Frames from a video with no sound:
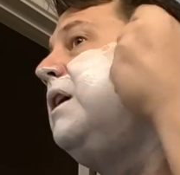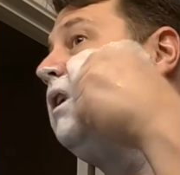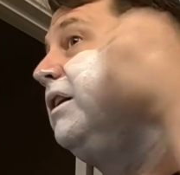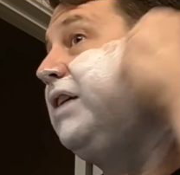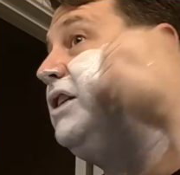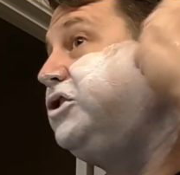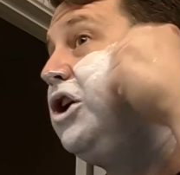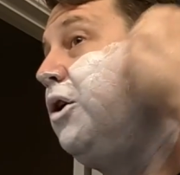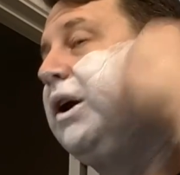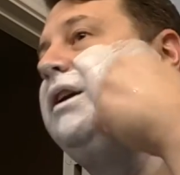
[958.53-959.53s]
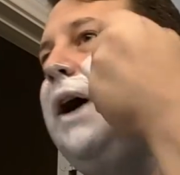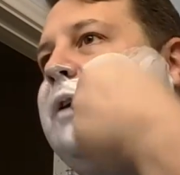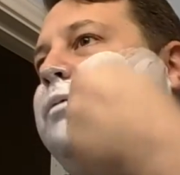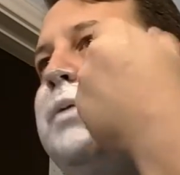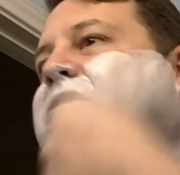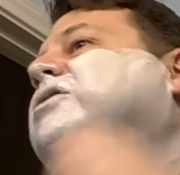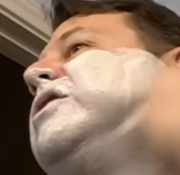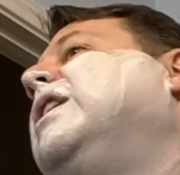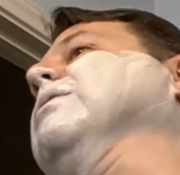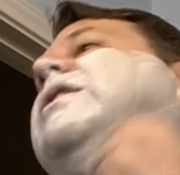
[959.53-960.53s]
Because I joke and I'm
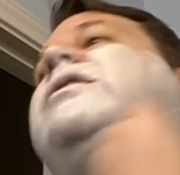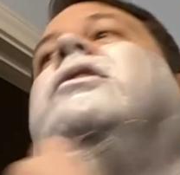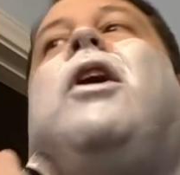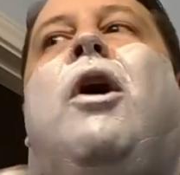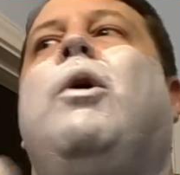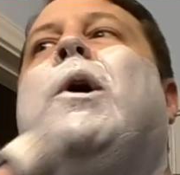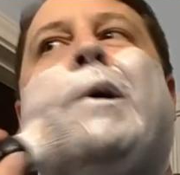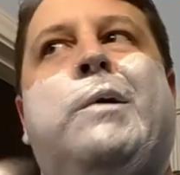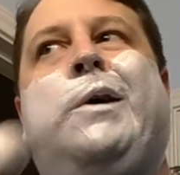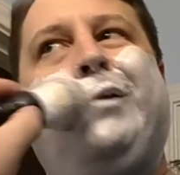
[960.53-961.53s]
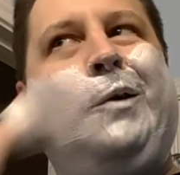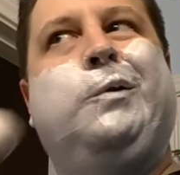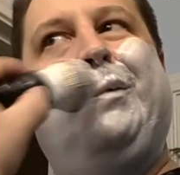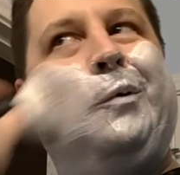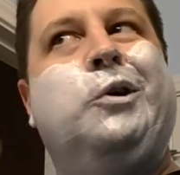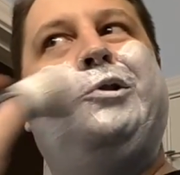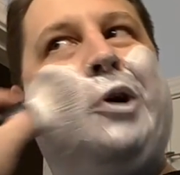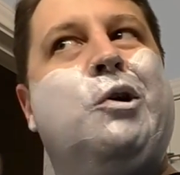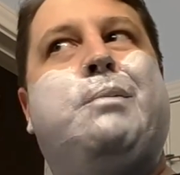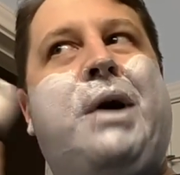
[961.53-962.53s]
messaging him, and he says, Oh, that's not something to really
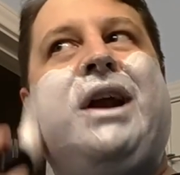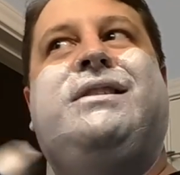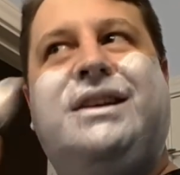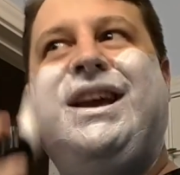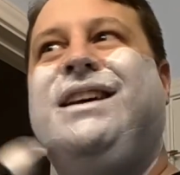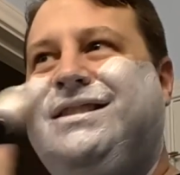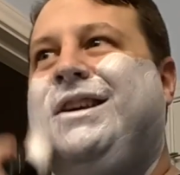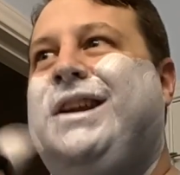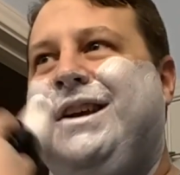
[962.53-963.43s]
joke about. I say, Yes, it